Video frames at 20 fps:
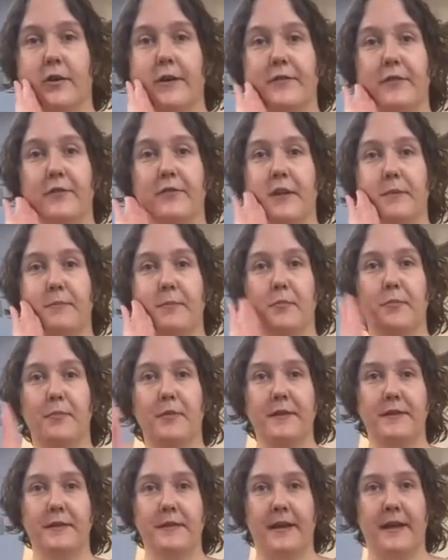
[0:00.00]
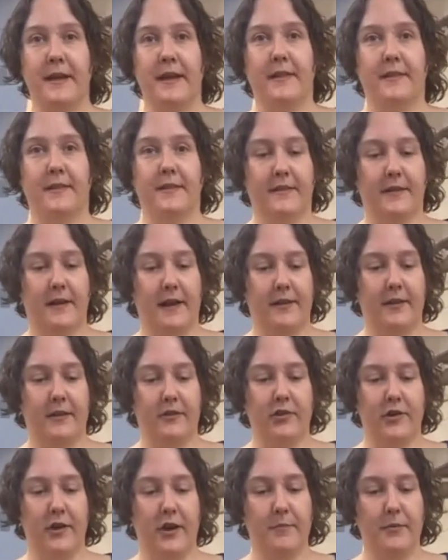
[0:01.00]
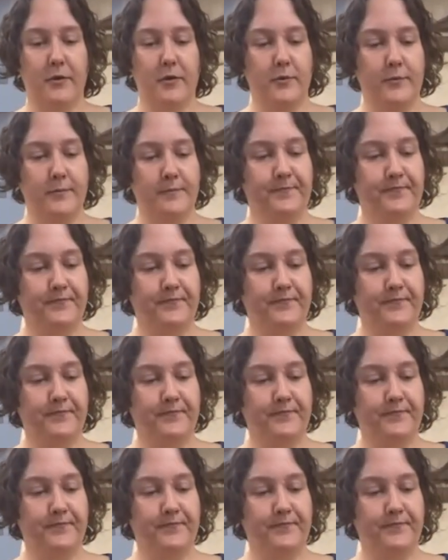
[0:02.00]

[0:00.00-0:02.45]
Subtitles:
you flip open the side of the jawbone,